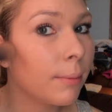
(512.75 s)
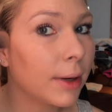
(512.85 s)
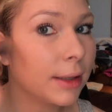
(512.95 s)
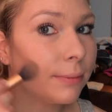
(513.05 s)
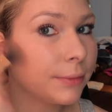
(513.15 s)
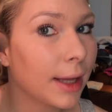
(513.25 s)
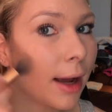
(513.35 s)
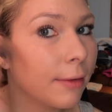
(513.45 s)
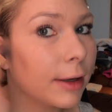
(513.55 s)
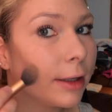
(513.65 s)
But yeah,
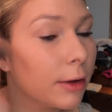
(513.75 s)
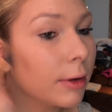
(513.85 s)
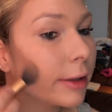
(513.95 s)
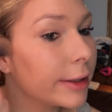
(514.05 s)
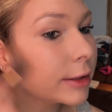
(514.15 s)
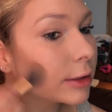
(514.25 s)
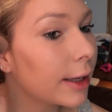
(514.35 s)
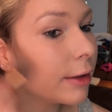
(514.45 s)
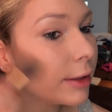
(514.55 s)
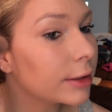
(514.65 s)
I already know where it is, so
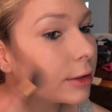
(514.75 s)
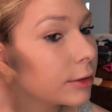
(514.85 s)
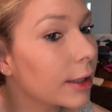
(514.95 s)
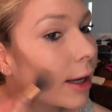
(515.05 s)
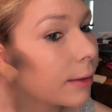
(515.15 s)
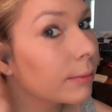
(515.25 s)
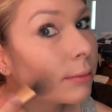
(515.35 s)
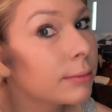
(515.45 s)
I don't need to do that.